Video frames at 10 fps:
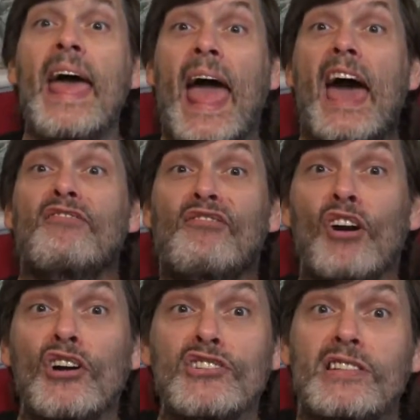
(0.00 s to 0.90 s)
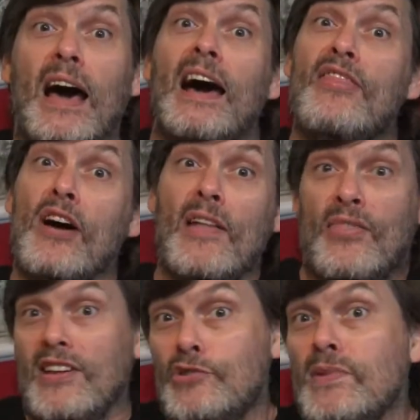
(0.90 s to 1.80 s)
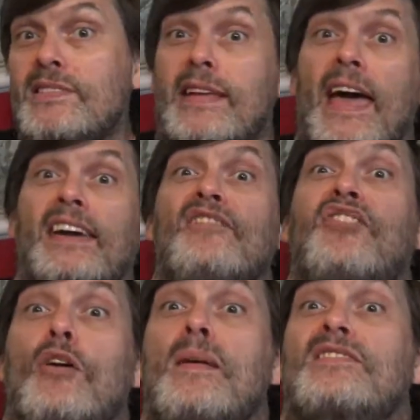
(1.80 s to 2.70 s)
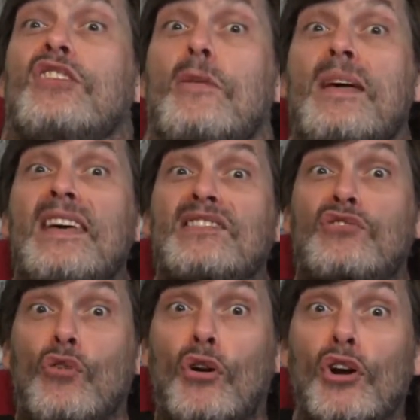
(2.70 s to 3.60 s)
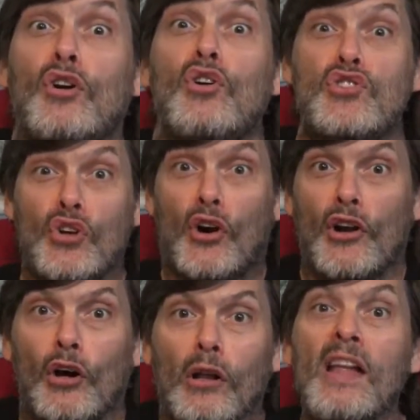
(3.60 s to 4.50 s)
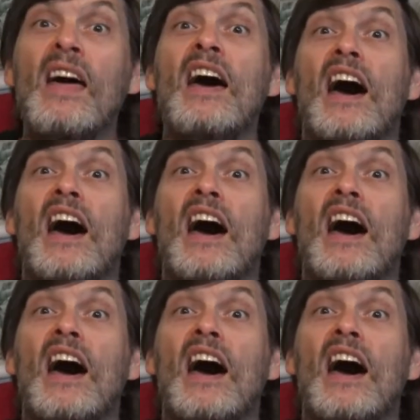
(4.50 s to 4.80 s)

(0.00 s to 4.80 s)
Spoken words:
At first, I thought this was taken from some historical journal